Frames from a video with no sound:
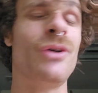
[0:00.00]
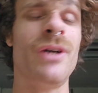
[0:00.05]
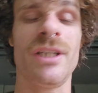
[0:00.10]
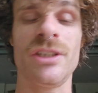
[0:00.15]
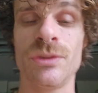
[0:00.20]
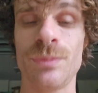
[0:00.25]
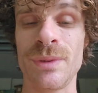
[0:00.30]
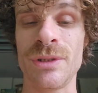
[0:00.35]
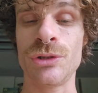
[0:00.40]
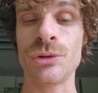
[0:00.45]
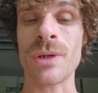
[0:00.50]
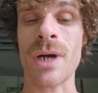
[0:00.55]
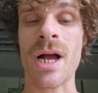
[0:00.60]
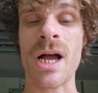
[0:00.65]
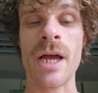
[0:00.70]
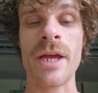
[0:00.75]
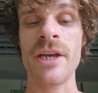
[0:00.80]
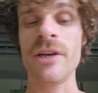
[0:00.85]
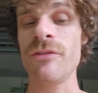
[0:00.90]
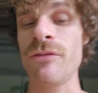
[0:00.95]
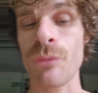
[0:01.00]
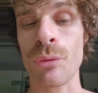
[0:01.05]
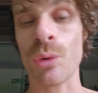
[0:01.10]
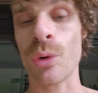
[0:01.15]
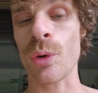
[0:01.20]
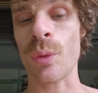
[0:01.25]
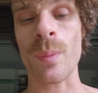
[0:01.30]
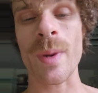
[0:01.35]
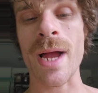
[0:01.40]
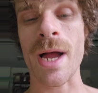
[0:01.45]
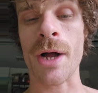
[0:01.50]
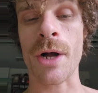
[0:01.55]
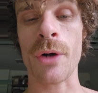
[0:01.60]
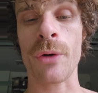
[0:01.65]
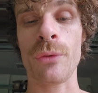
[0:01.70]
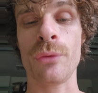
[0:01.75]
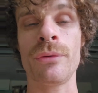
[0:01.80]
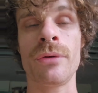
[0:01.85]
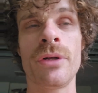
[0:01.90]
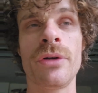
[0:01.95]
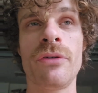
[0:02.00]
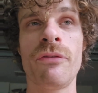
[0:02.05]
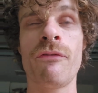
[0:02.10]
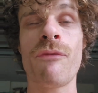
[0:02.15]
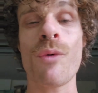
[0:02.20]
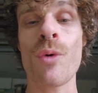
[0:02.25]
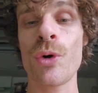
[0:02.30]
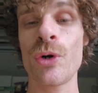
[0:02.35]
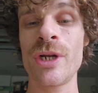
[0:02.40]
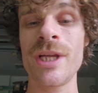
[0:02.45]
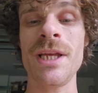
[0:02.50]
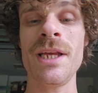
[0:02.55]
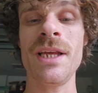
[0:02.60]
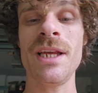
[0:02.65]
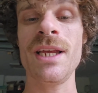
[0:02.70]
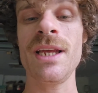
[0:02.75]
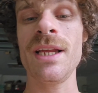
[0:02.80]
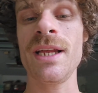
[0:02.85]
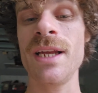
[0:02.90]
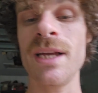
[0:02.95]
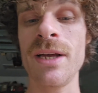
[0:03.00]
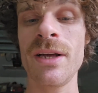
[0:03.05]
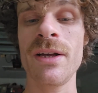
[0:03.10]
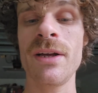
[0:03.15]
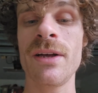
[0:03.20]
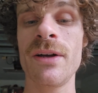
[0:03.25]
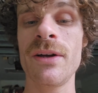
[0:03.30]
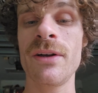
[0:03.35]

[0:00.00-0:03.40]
The grains have been drying for about 40-ish